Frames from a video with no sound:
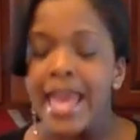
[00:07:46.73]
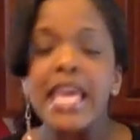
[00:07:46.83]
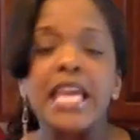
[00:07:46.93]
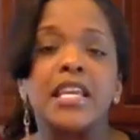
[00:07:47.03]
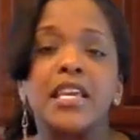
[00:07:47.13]

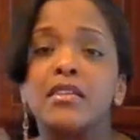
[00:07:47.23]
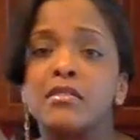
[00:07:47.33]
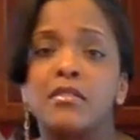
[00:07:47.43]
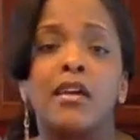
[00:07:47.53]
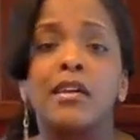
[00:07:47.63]
It
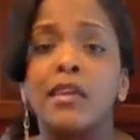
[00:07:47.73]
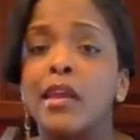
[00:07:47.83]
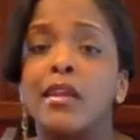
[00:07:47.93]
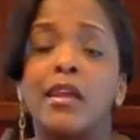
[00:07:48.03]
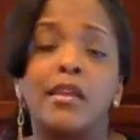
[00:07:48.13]
is,
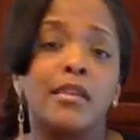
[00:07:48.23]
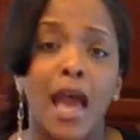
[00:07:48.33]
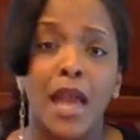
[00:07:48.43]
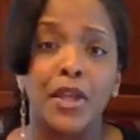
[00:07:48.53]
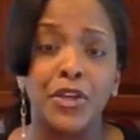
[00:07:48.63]
again,
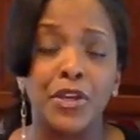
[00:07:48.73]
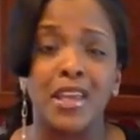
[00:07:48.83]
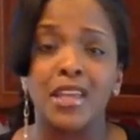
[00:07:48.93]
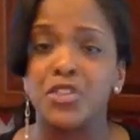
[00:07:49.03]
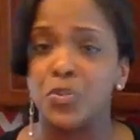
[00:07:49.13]
not
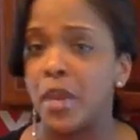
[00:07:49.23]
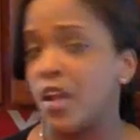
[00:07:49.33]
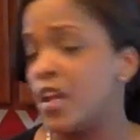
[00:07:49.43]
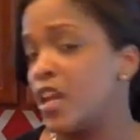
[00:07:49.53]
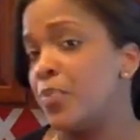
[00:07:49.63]
cooking, just
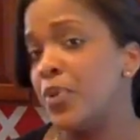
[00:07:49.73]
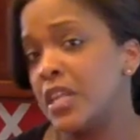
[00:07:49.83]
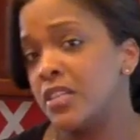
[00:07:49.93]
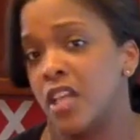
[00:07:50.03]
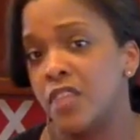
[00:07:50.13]
pairing and putting
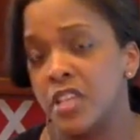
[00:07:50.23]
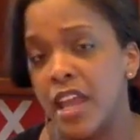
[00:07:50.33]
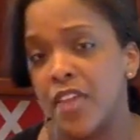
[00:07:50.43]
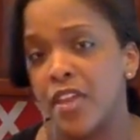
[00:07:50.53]
stuff together.